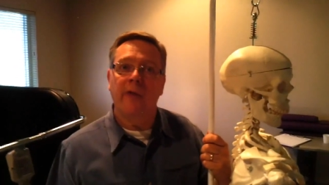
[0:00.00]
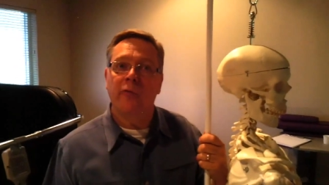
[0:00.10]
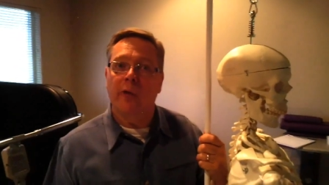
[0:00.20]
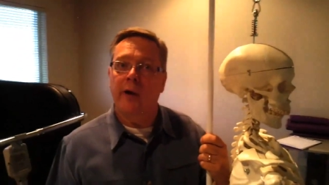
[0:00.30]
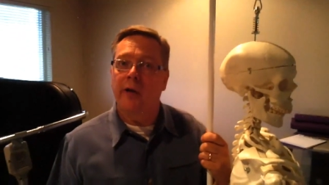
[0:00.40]

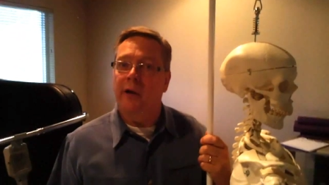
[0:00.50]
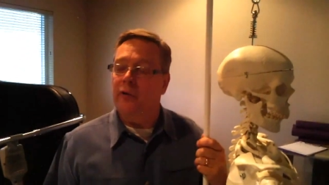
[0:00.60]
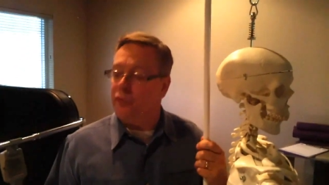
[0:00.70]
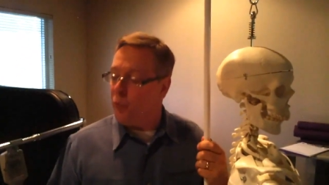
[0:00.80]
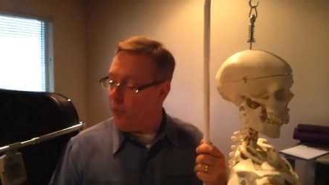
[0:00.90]
That's right.
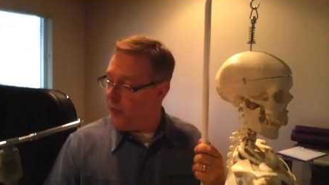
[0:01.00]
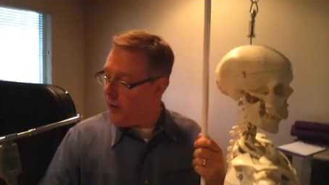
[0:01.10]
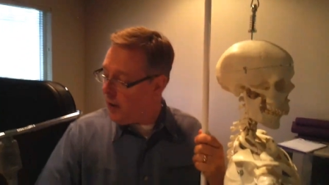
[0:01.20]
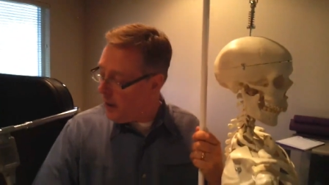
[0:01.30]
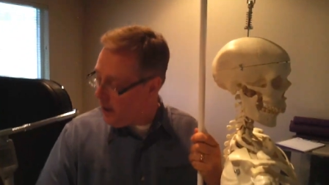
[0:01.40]
So when
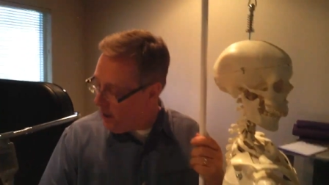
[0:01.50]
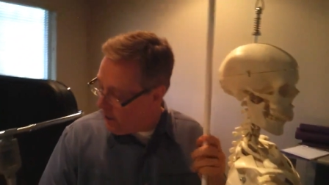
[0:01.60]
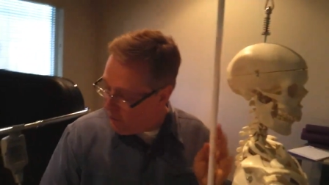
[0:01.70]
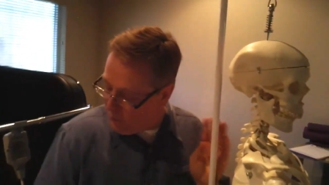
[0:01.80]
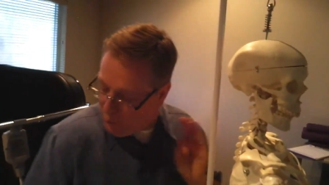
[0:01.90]
they
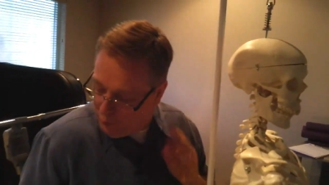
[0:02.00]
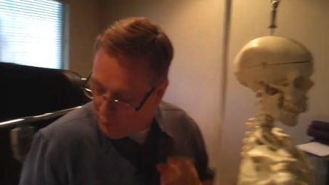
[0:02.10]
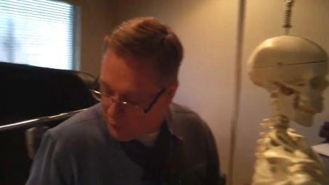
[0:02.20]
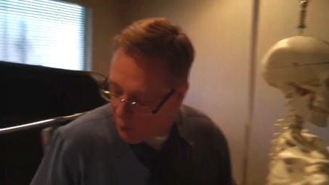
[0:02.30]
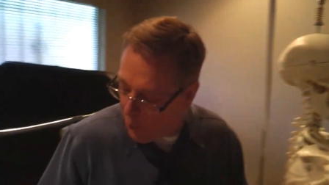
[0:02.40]

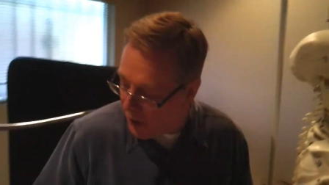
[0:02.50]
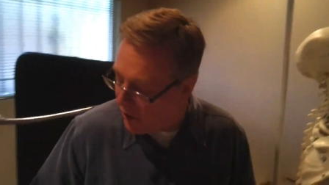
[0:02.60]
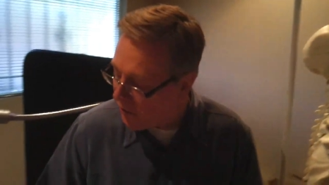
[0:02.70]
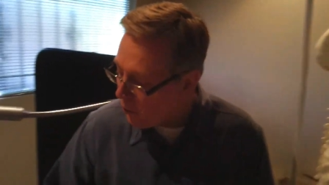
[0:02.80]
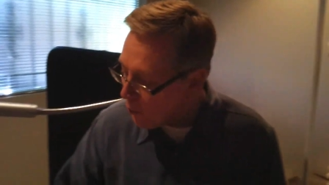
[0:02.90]
go
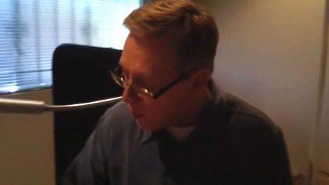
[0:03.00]
into the